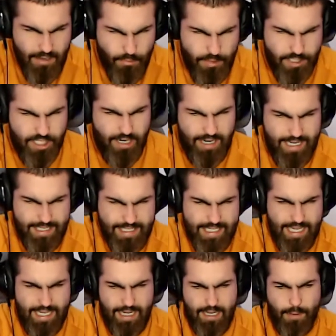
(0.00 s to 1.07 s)
would Giants
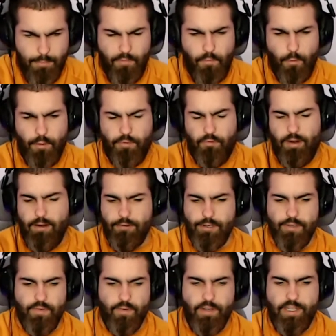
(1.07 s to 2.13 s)
take a couple 4th
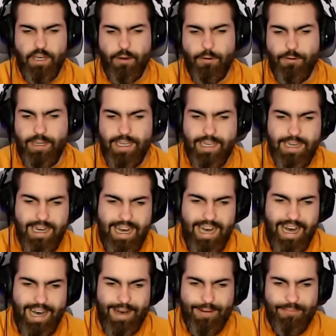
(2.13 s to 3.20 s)
rounders for Tony?
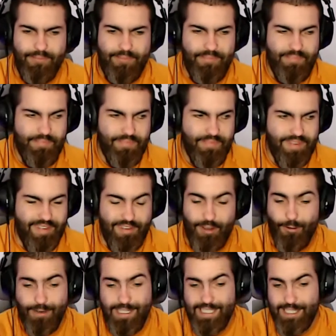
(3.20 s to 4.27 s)

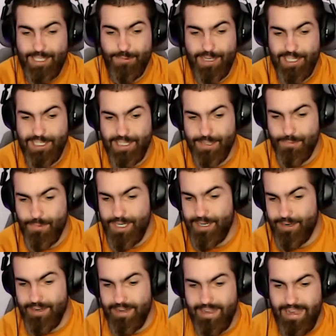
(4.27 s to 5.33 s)
Tony's situation's
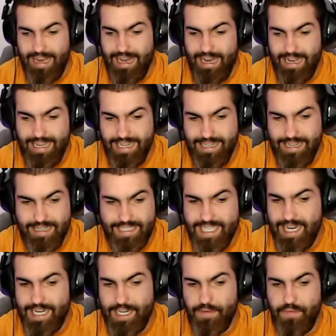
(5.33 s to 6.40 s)
weird. He does
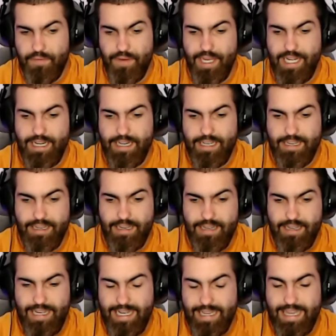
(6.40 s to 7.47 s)
kind of fit
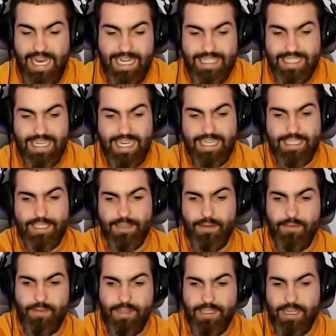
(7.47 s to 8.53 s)
in that sense
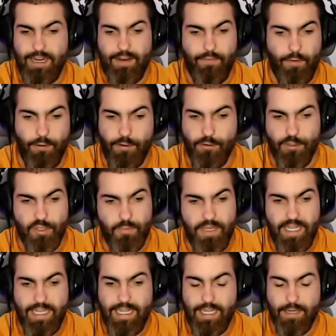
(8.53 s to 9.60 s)
of he's got vertical
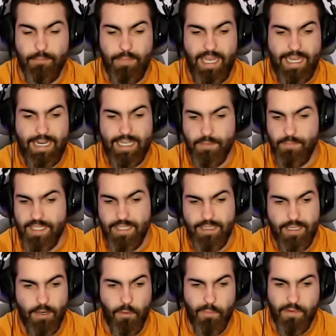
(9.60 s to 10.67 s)
speed. He can make guys miss in
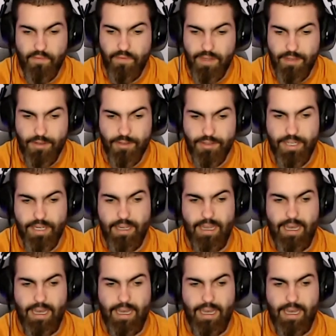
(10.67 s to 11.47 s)
the open field.